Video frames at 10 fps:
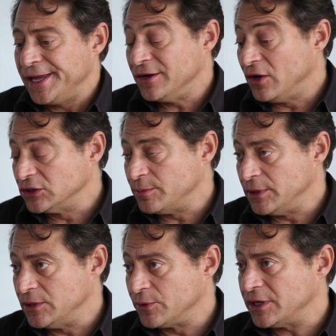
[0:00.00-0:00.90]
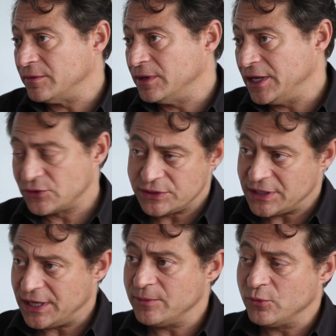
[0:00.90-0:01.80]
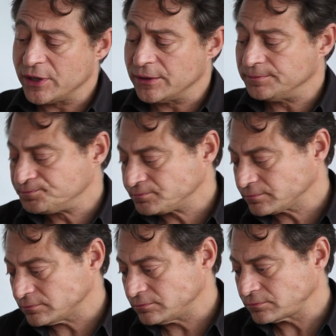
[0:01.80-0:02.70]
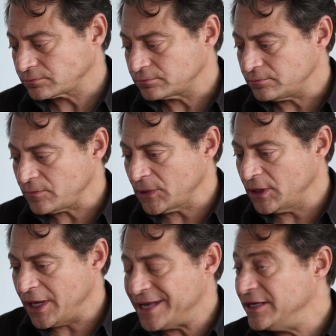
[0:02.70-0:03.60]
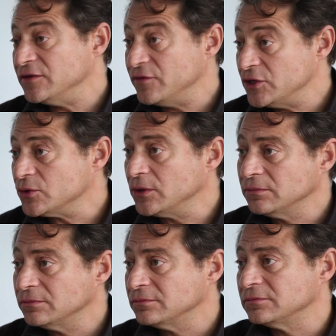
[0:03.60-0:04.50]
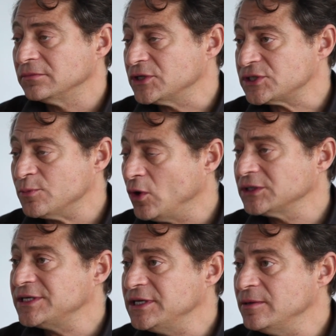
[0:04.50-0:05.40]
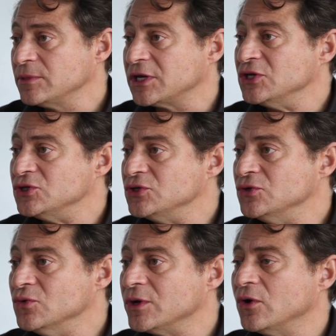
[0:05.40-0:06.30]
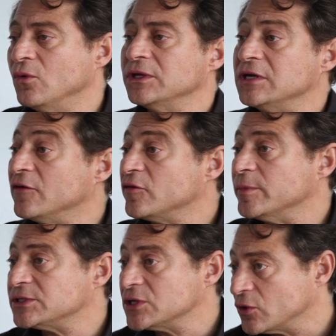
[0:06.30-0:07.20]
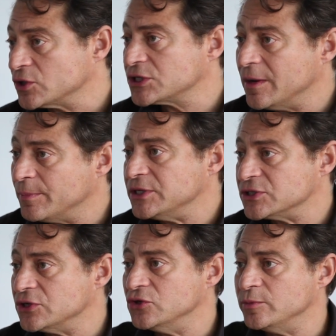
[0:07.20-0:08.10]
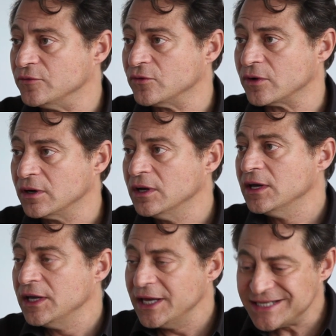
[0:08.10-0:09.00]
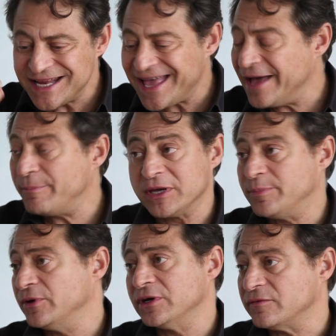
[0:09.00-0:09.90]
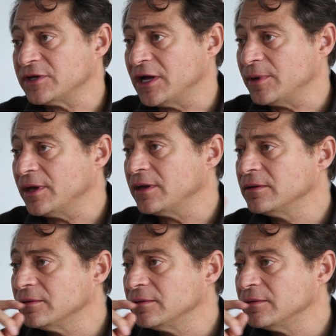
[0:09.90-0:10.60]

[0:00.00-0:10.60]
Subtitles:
And ultimately, we're going to enter a time where an individual, a small team, can do what only governments and large companies could do before. Yeah. It's an epic period of time ahead.